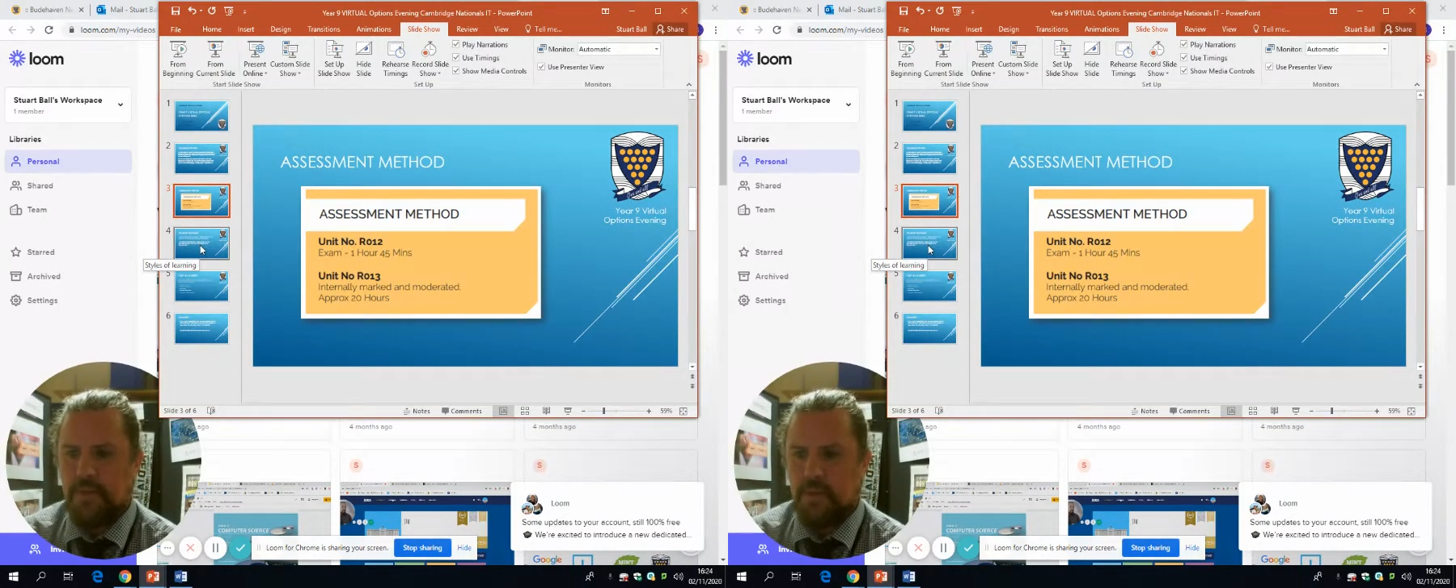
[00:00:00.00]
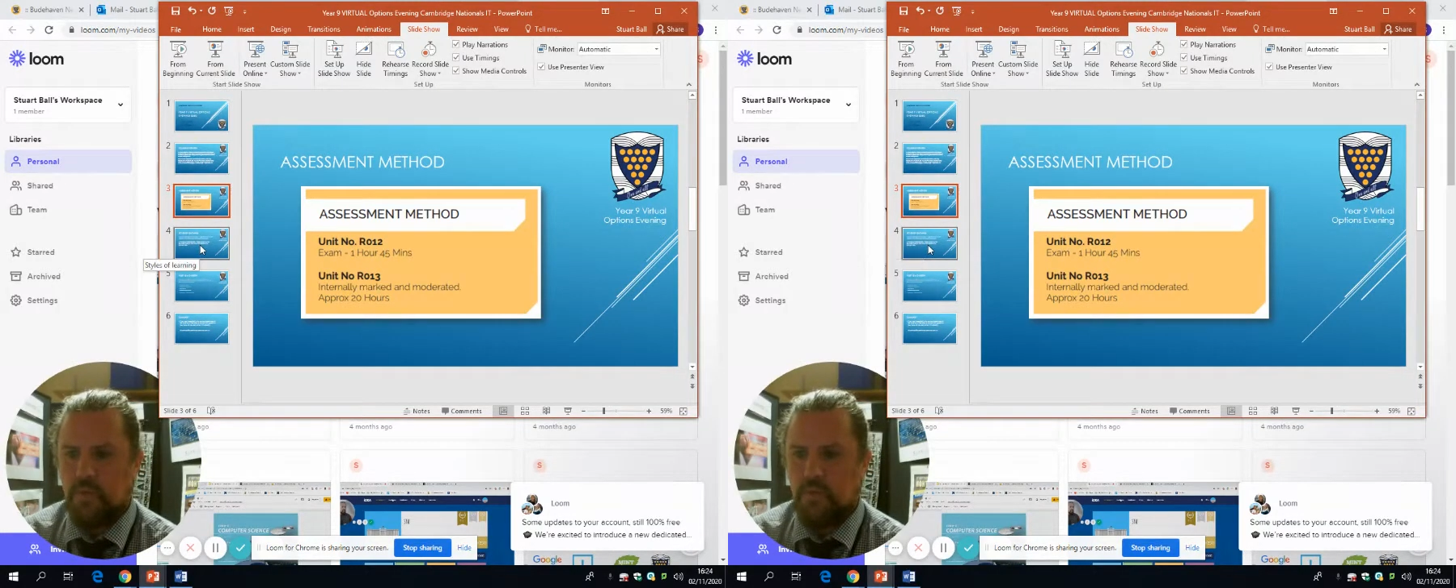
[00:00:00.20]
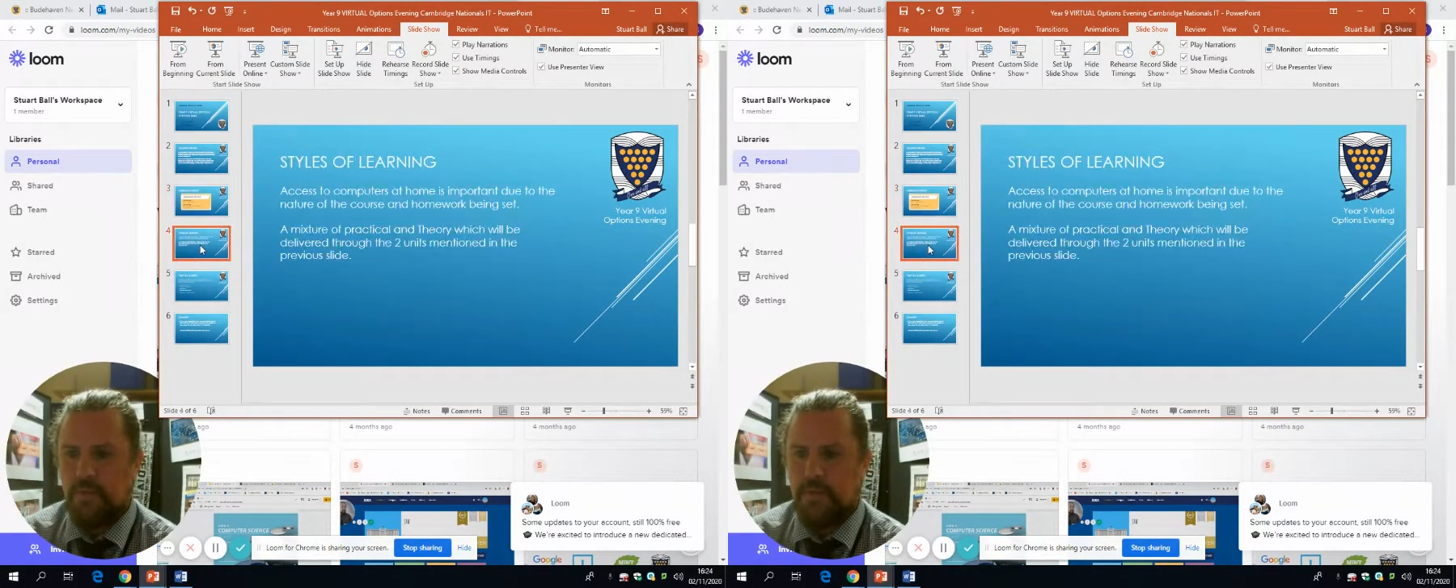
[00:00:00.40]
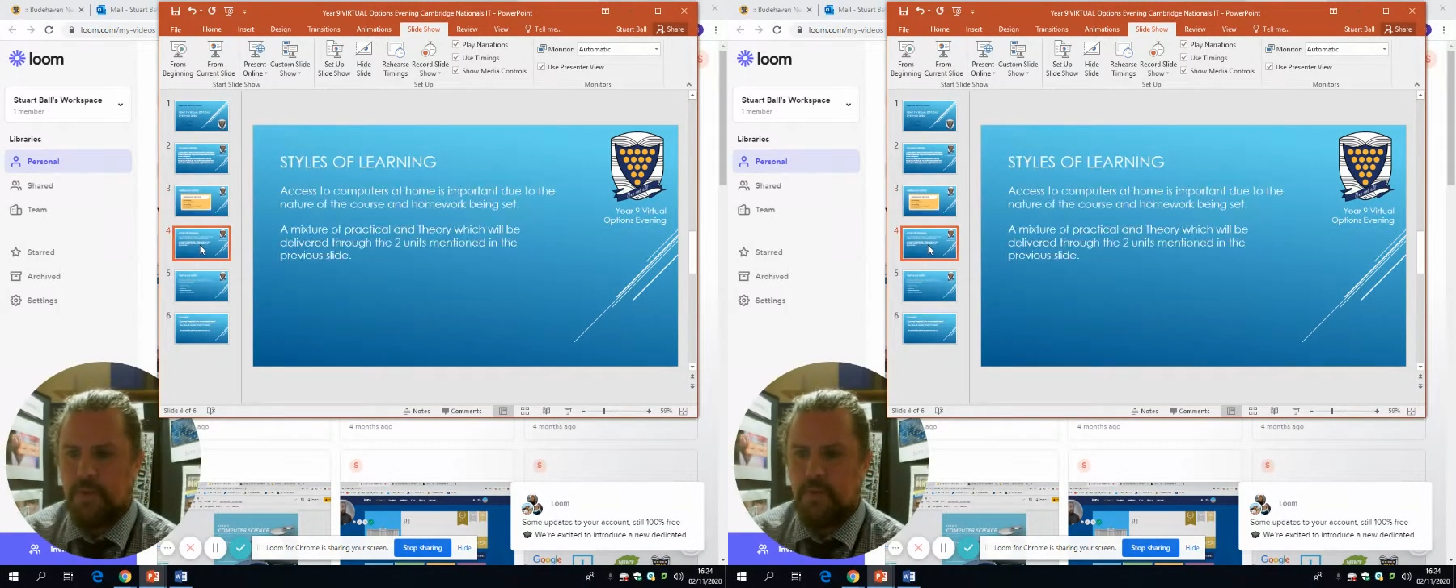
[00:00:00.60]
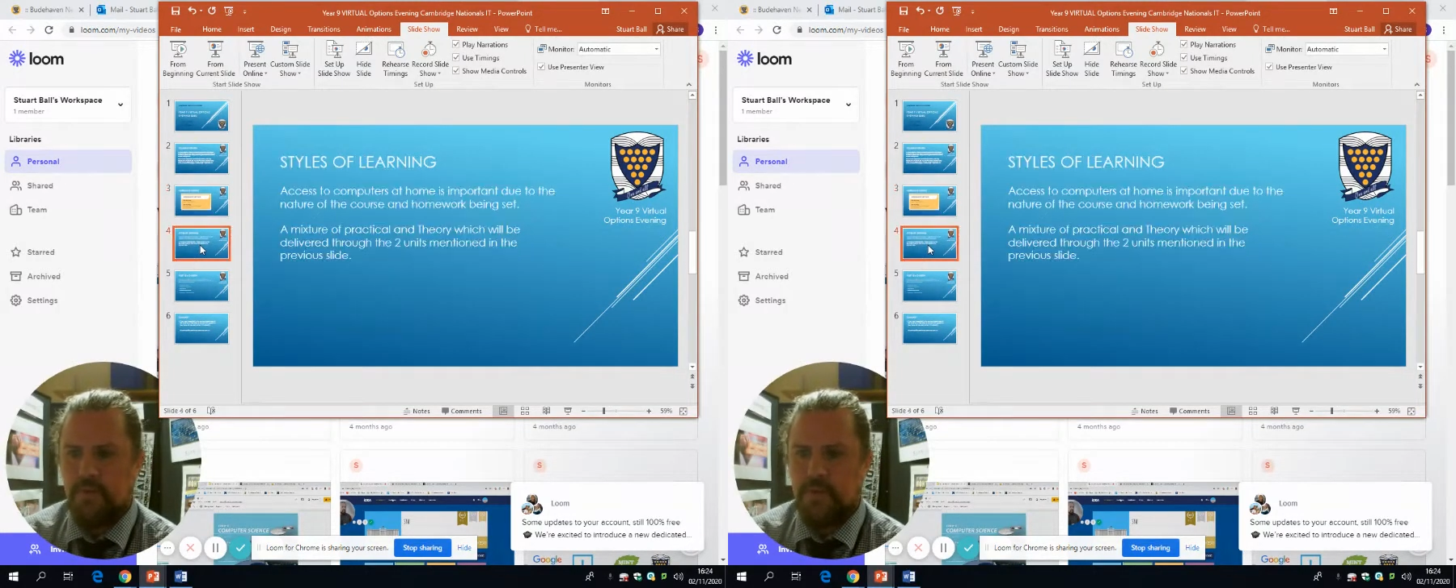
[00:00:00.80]
That's what we'll be
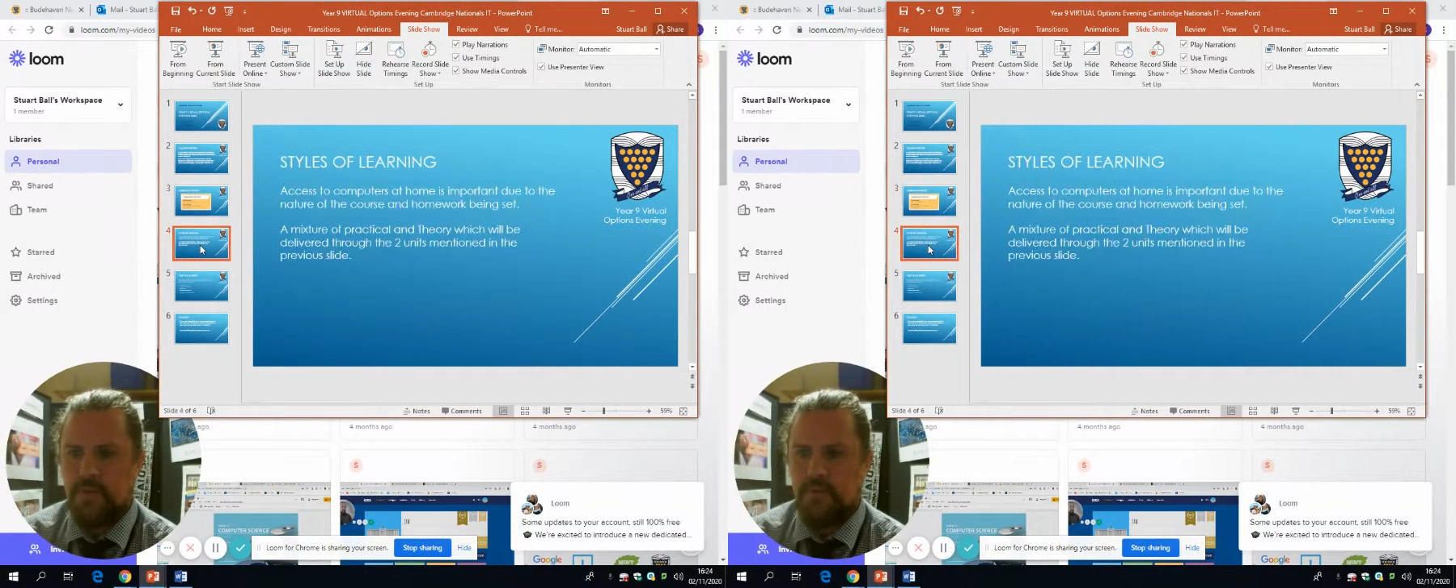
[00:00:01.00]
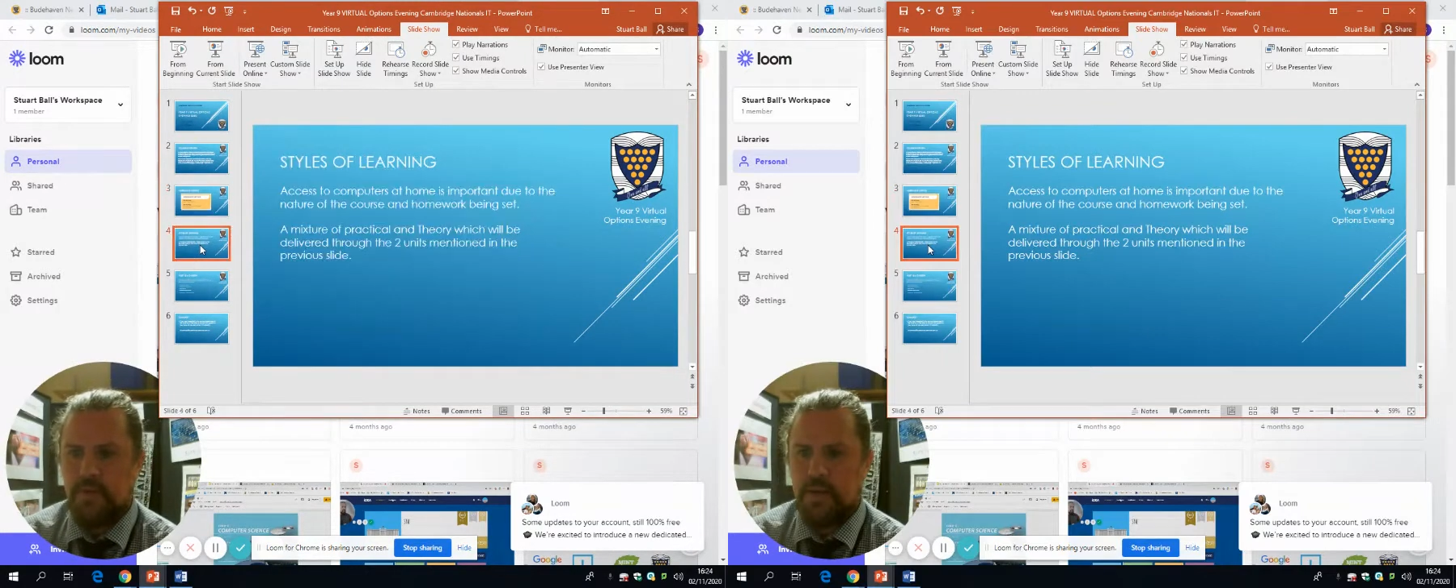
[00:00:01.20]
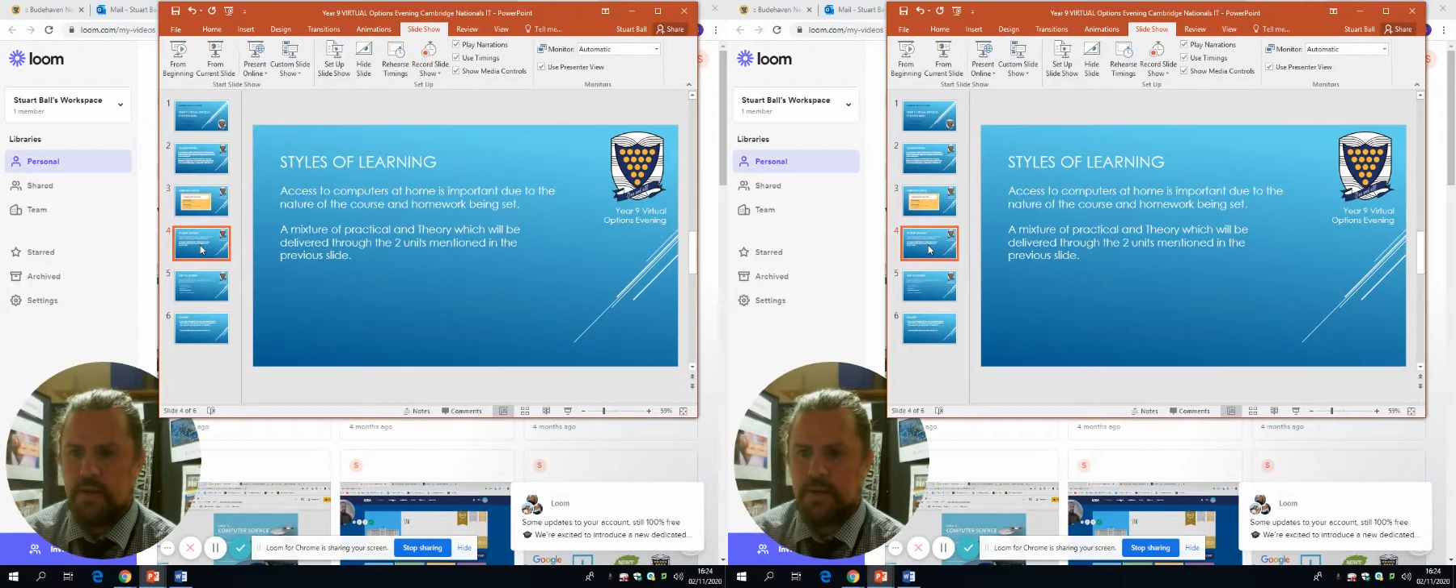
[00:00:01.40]
doing over the 2 years.